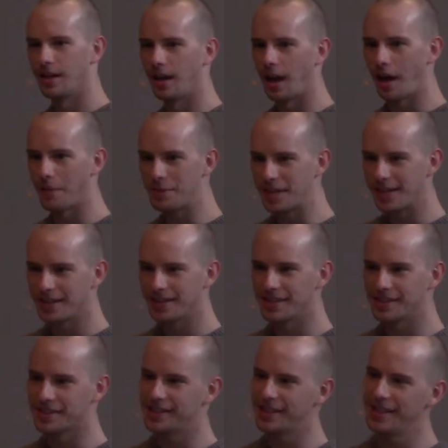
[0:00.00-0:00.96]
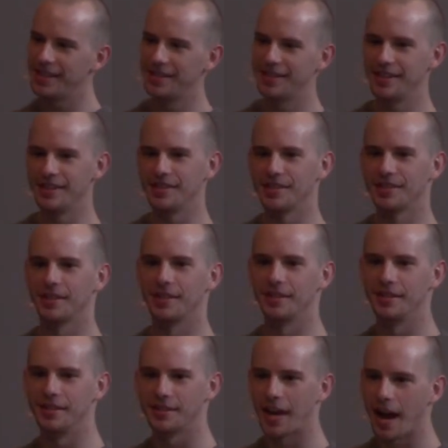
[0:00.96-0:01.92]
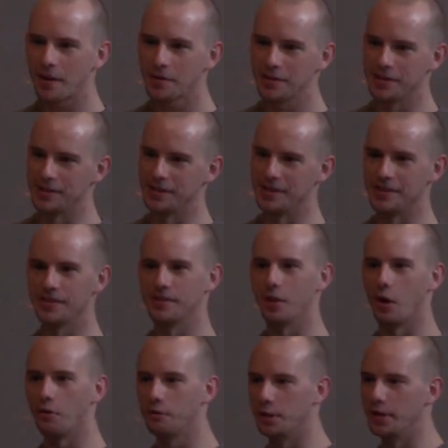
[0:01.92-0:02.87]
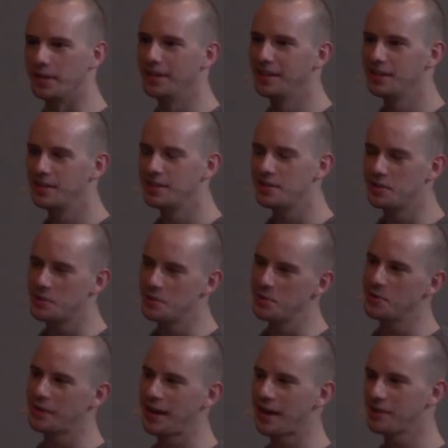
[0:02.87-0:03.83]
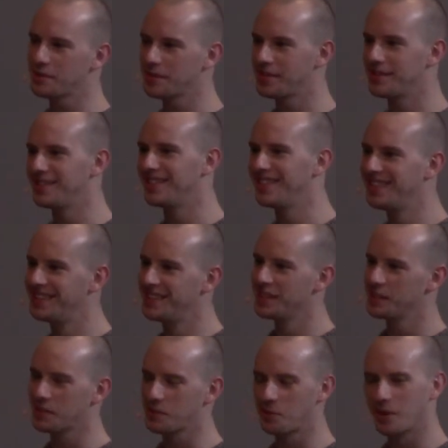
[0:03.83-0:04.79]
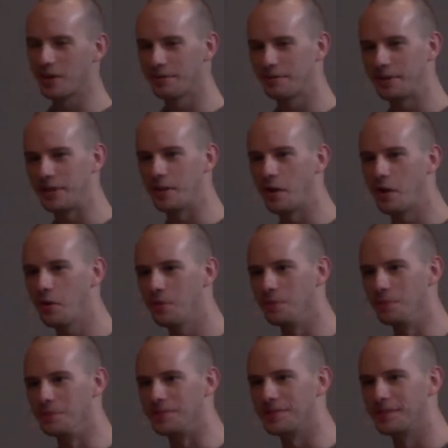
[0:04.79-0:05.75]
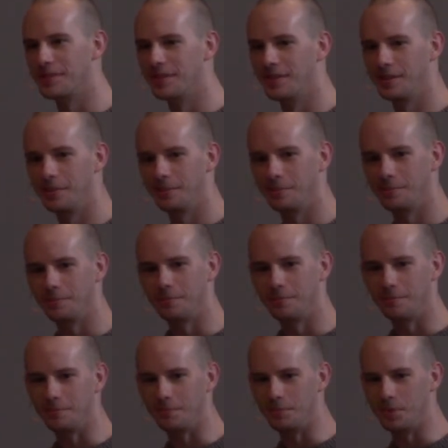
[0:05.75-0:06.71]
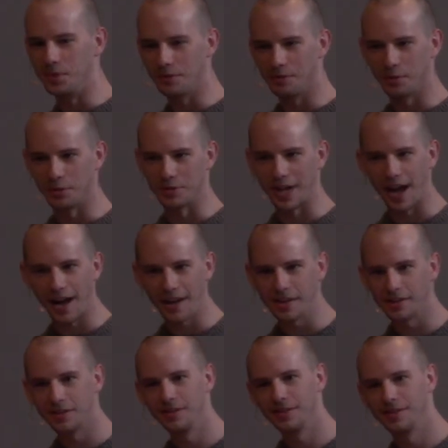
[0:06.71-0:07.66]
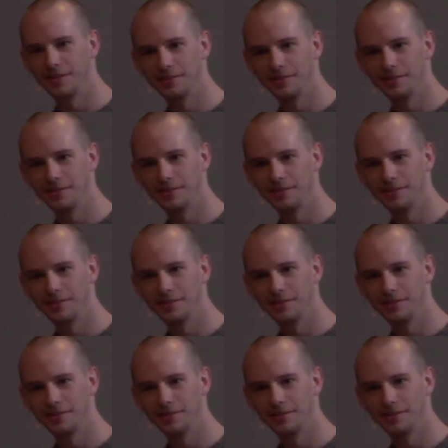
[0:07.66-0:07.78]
I began to see these, these houses, this over 2,000 square feet homes, beautiful tile,